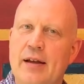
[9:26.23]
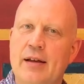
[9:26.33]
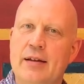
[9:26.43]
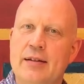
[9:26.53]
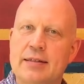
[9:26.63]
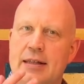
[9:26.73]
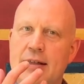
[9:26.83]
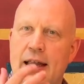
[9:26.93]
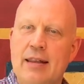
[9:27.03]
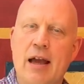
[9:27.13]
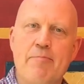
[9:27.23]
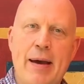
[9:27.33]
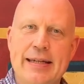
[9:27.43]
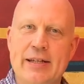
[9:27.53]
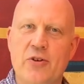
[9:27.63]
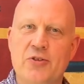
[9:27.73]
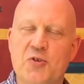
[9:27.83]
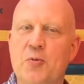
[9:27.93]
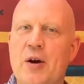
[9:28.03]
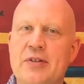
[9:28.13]
uh, just a, a, light
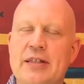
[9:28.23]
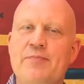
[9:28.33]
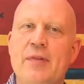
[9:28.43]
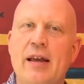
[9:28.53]
pétillance almost,